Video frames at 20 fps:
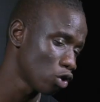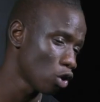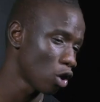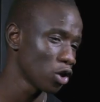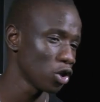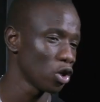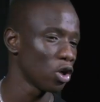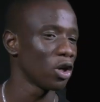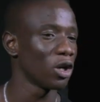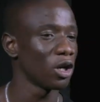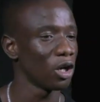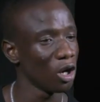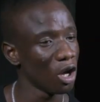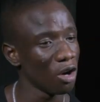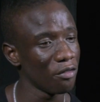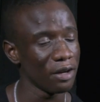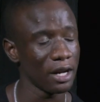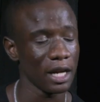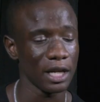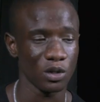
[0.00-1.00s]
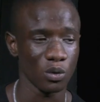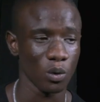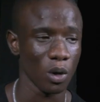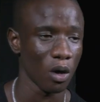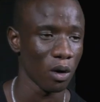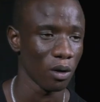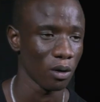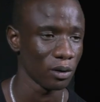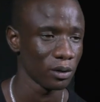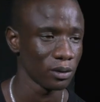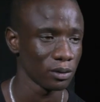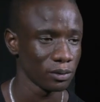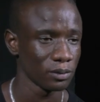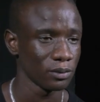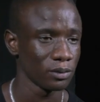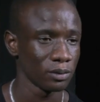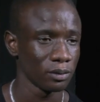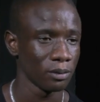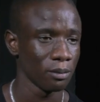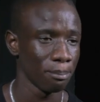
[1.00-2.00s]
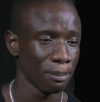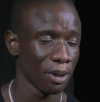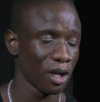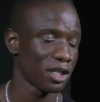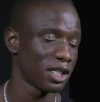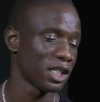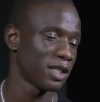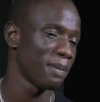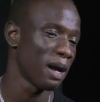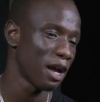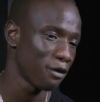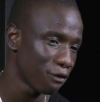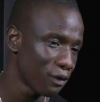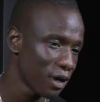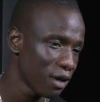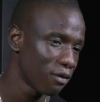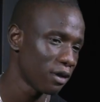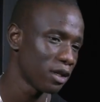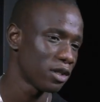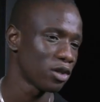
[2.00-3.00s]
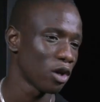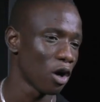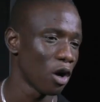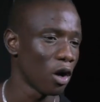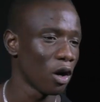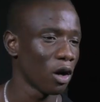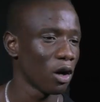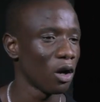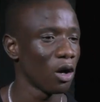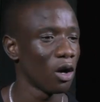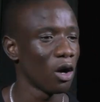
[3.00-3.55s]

song, you're gonna love it as well, because it's my favorite song